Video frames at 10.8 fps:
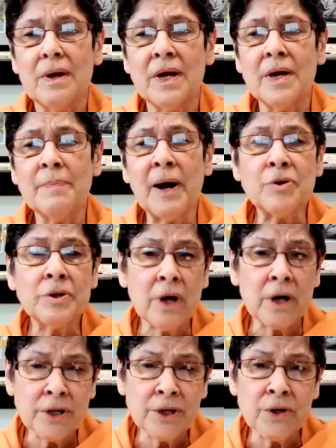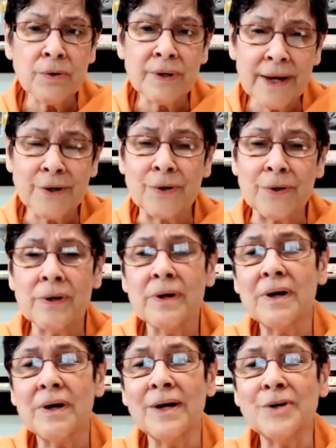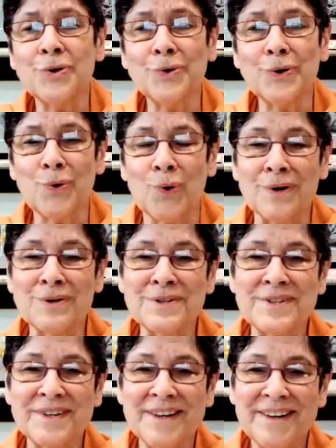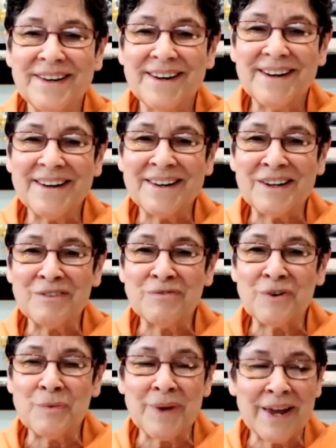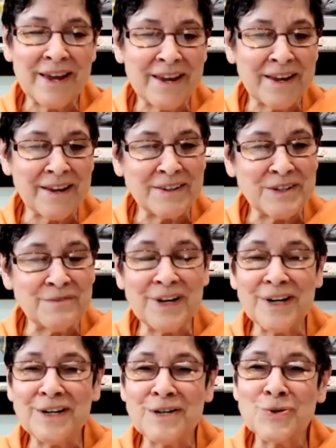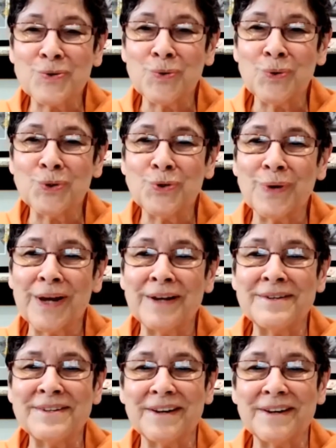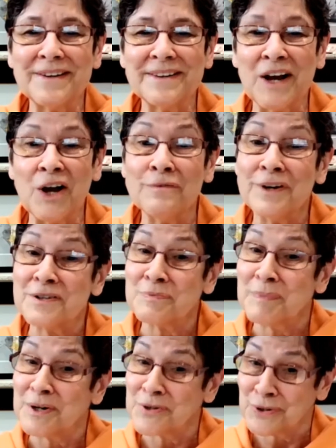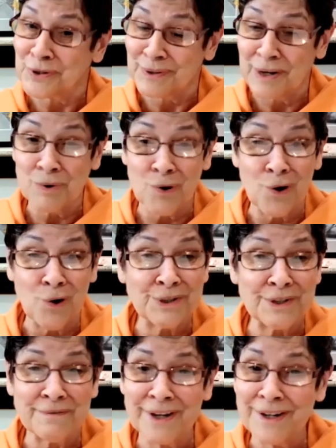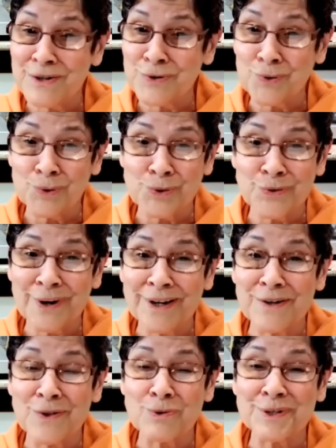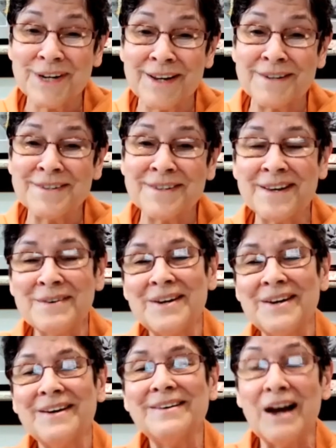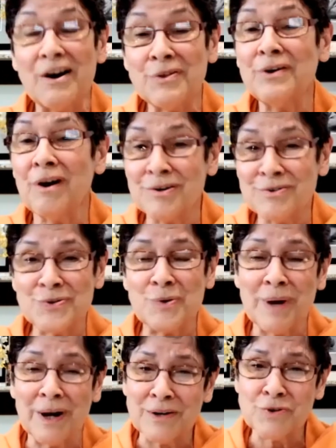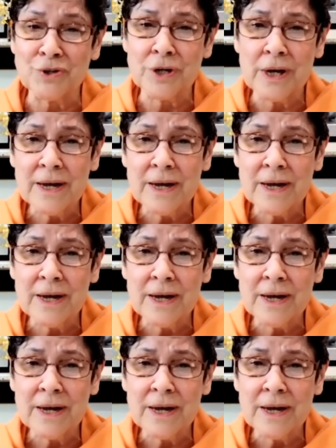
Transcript: And about a year later, I took a course from a divinity school trained Calvinist minister. They were all divinity school trained in those days. Now they aren't so much.